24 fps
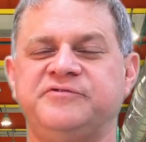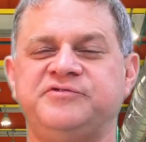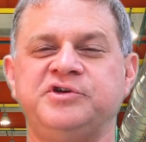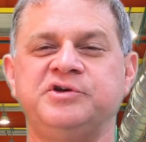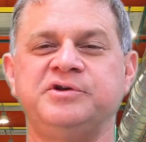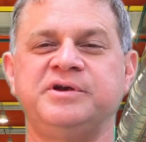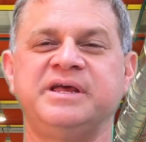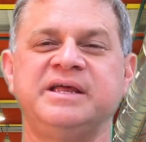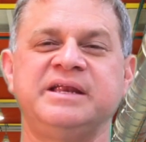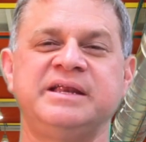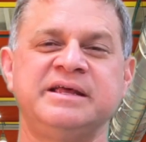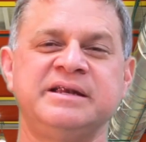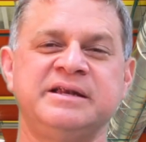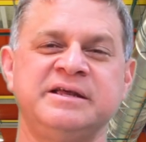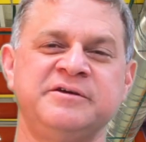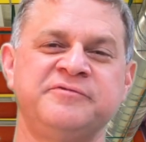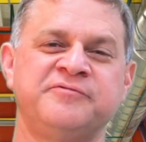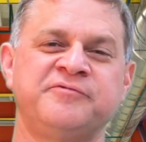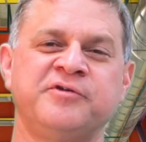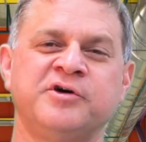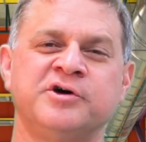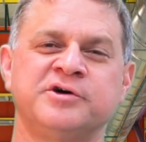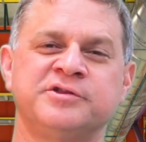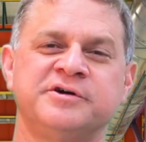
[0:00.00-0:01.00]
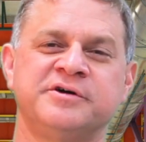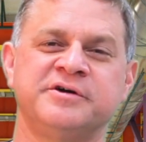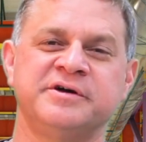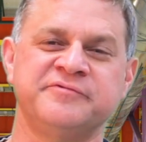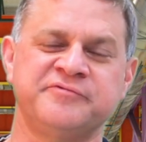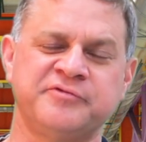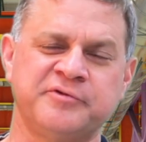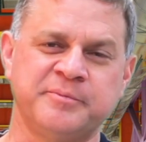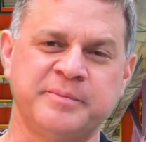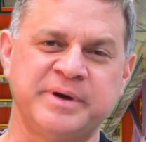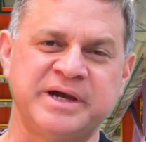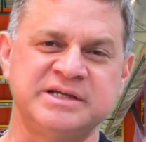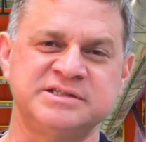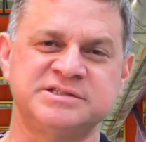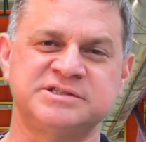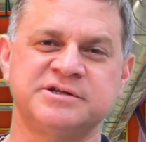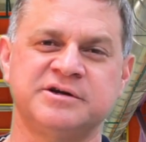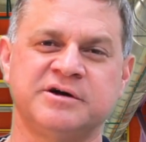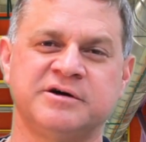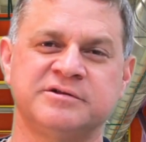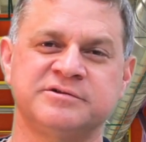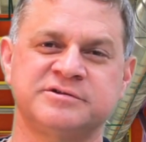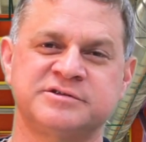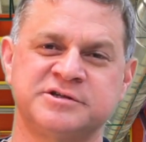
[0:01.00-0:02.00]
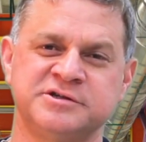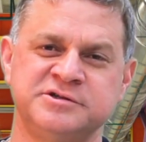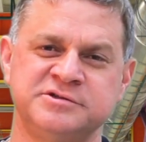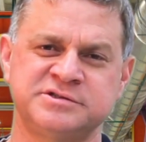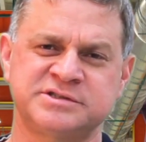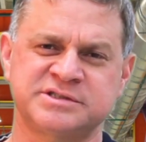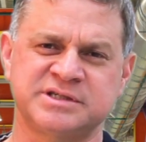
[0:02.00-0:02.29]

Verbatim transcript: If you need any further information on tooth